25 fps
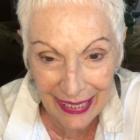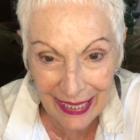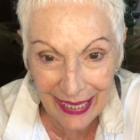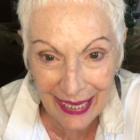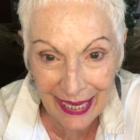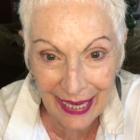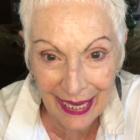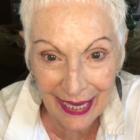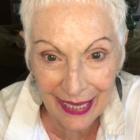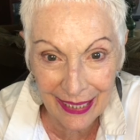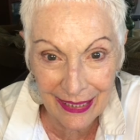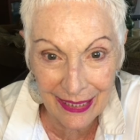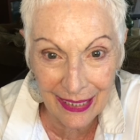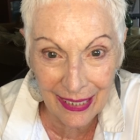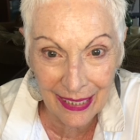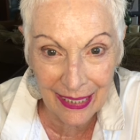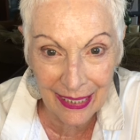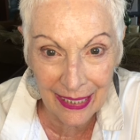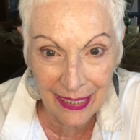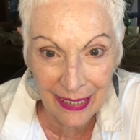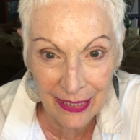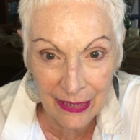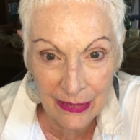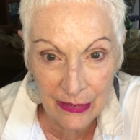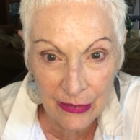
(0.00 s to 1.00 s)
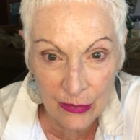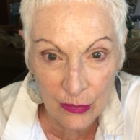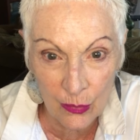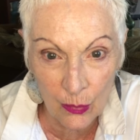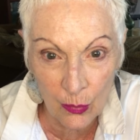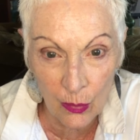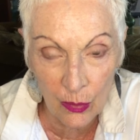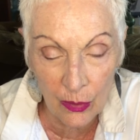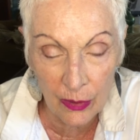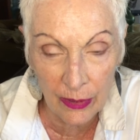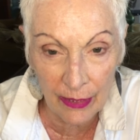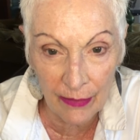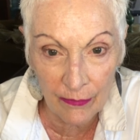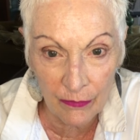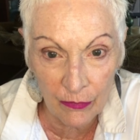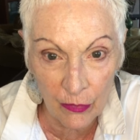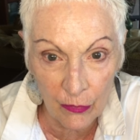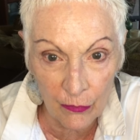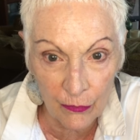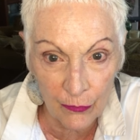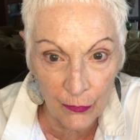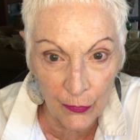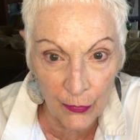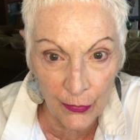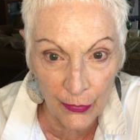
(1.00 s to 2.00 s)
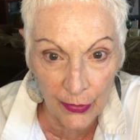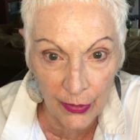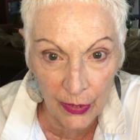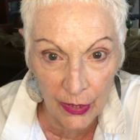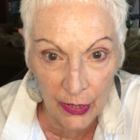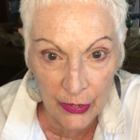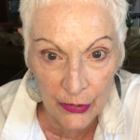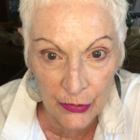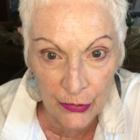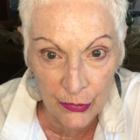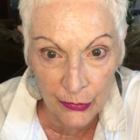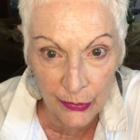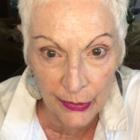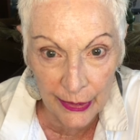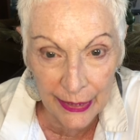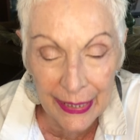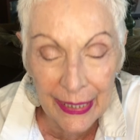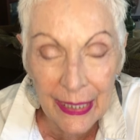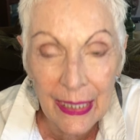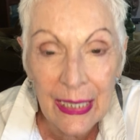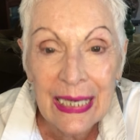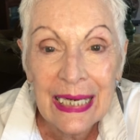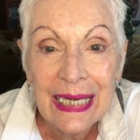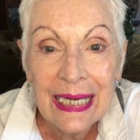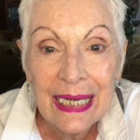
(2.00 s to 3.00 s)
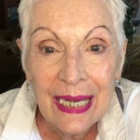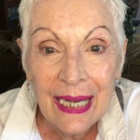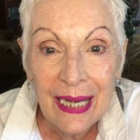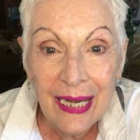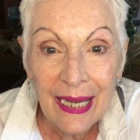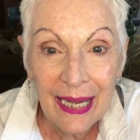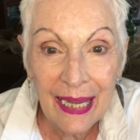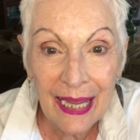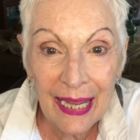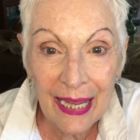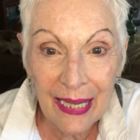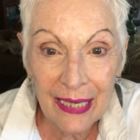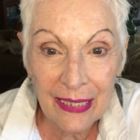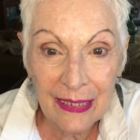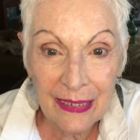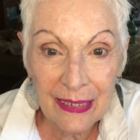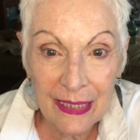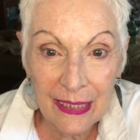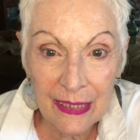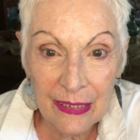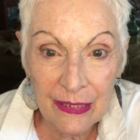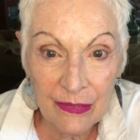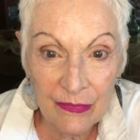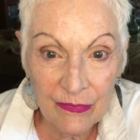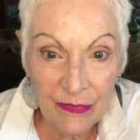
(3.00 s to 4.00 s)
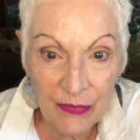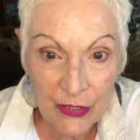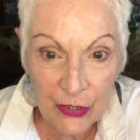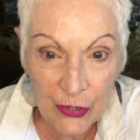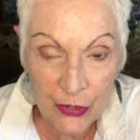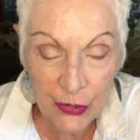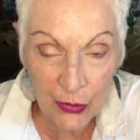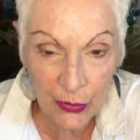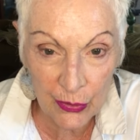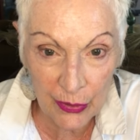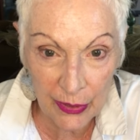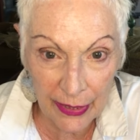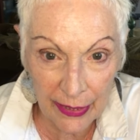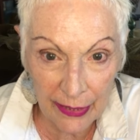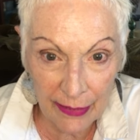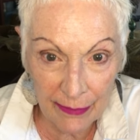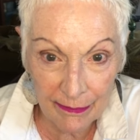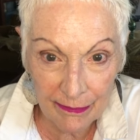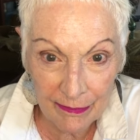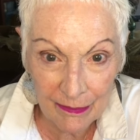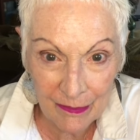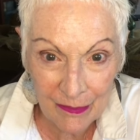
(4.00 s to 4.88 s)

at a soul level for the country and individually.